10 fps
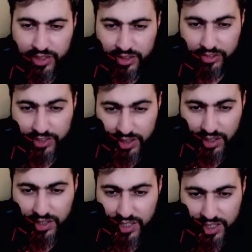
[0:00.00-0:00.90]
it differently
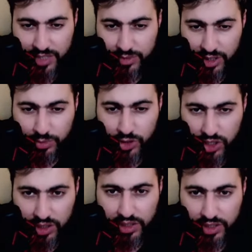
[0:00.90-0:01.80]
this time. Double
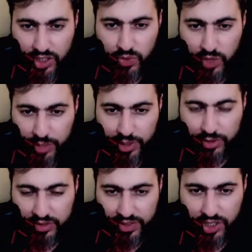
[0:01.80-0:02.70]
shield and swap
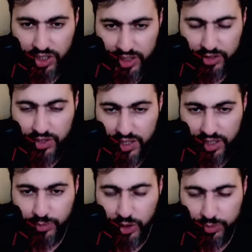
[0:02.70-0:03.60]
out eventually. And you see
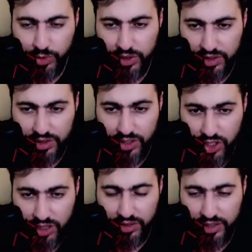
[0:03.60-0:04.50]
that my opponent didn't
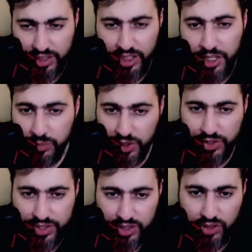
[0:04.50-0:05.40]
shield there
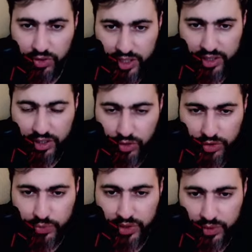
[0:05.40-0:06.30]
because they know that they
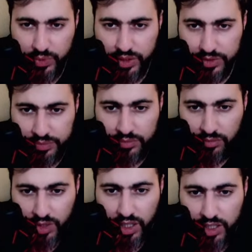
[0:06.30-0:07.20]
only win the one.
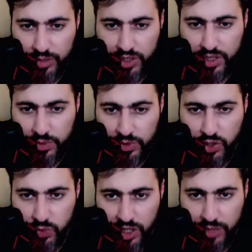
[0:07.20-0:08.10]
And I'm just going to
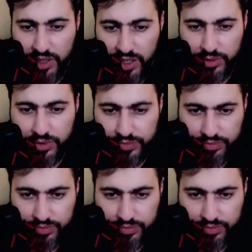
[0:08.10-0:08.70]
swap now.